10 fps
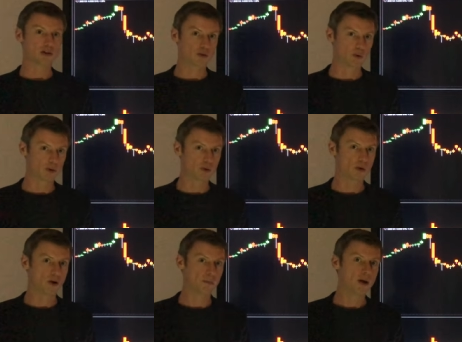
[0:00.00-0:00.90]
a short
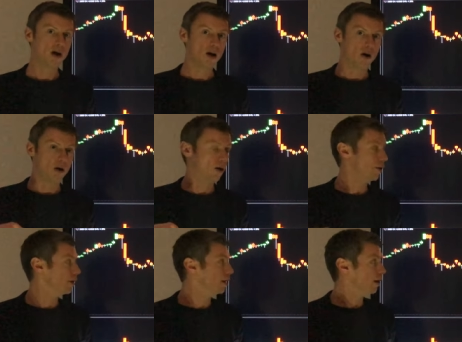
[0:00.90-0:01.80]
term
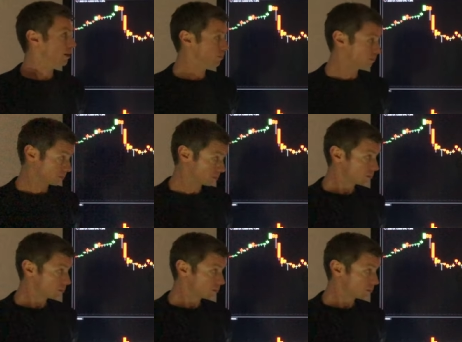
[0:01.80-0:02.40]
on